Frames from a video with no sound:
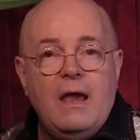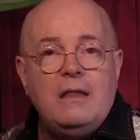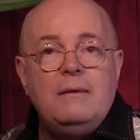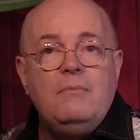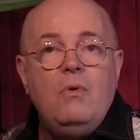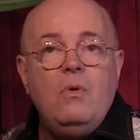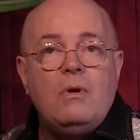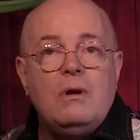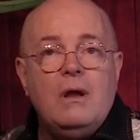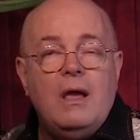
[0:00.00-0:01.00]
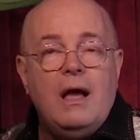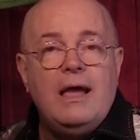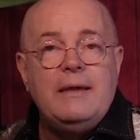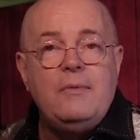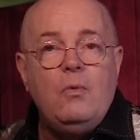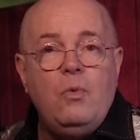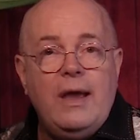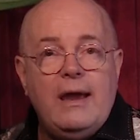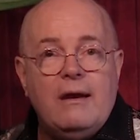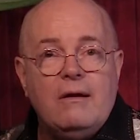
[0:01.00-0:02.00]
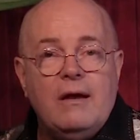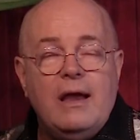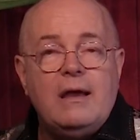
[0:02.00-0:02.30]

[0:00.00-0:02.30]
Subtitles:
And the more I am aware